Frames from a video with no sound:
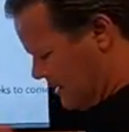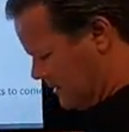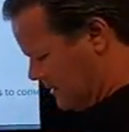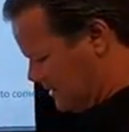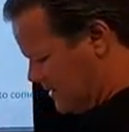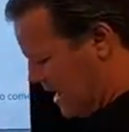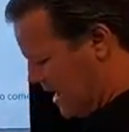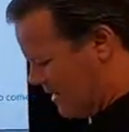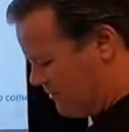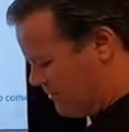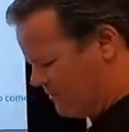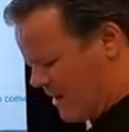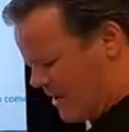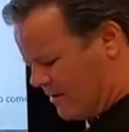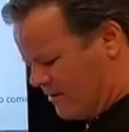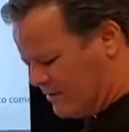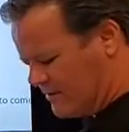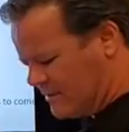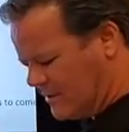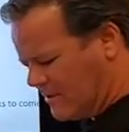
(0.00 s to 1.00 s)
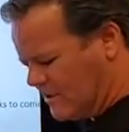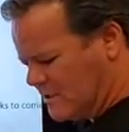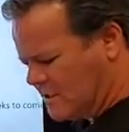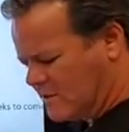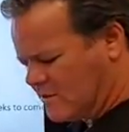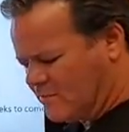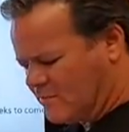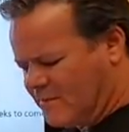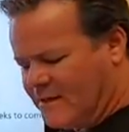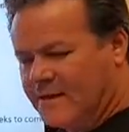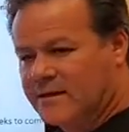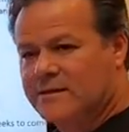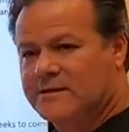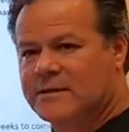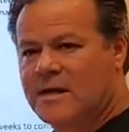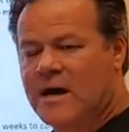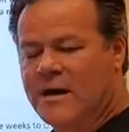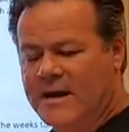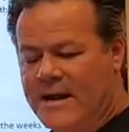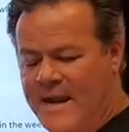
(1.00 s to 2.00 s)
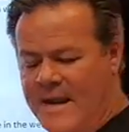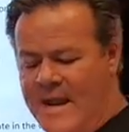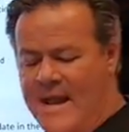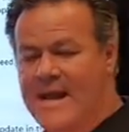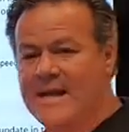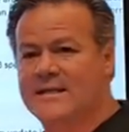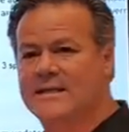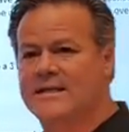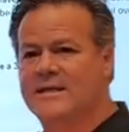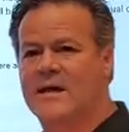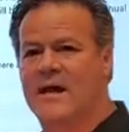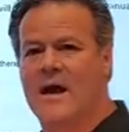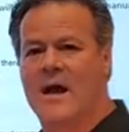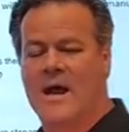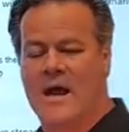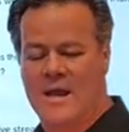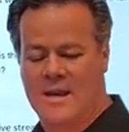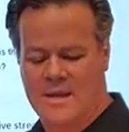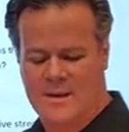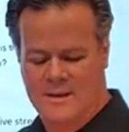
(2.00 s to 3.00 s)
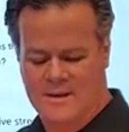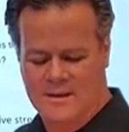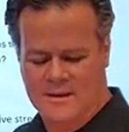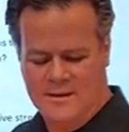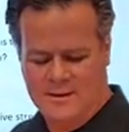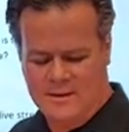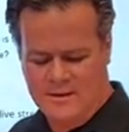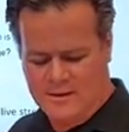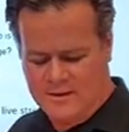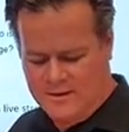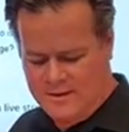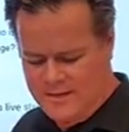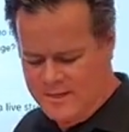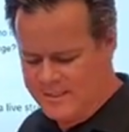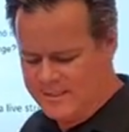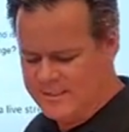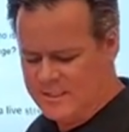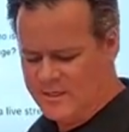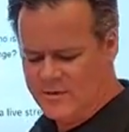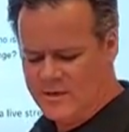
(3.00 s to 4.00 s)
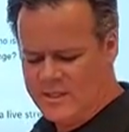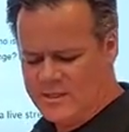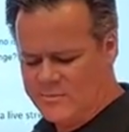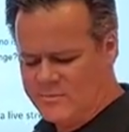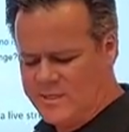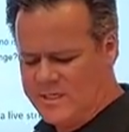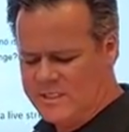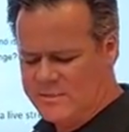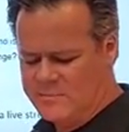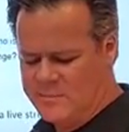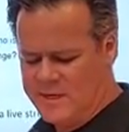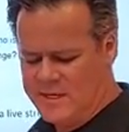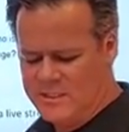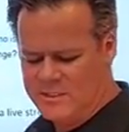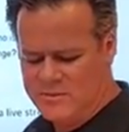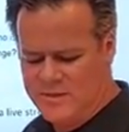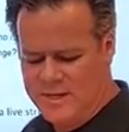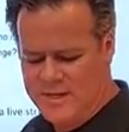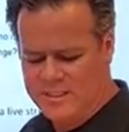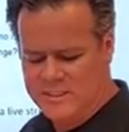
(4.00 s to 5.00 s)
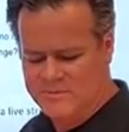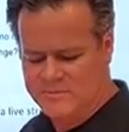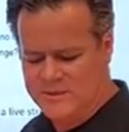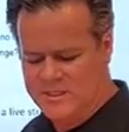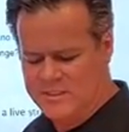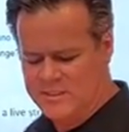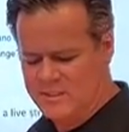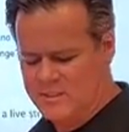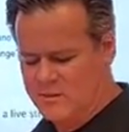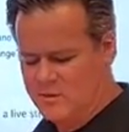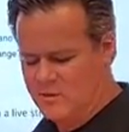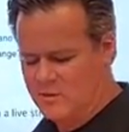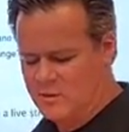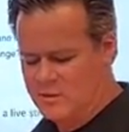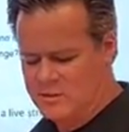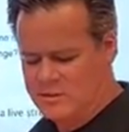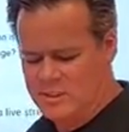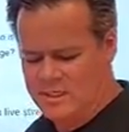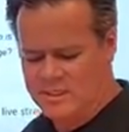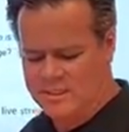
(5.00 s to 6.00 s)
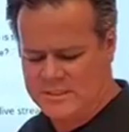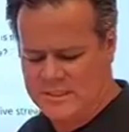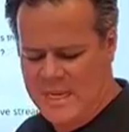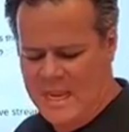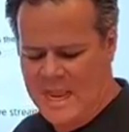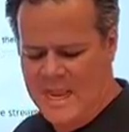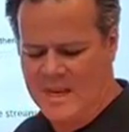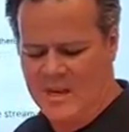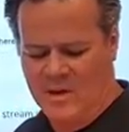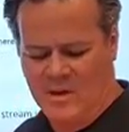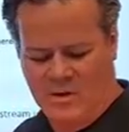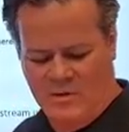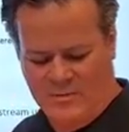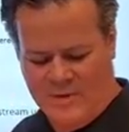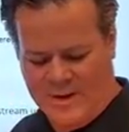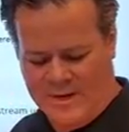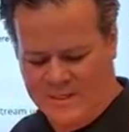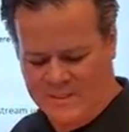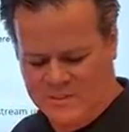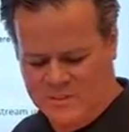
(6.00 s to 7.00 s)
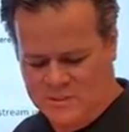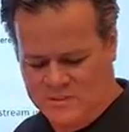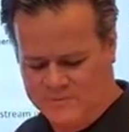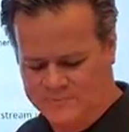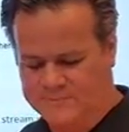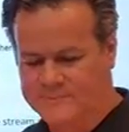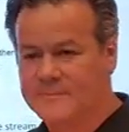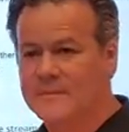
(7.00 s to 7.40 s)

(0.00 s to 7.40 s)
Todd Romano's, Nate asked Todd, is there a 3-speed transmission or just high-low range?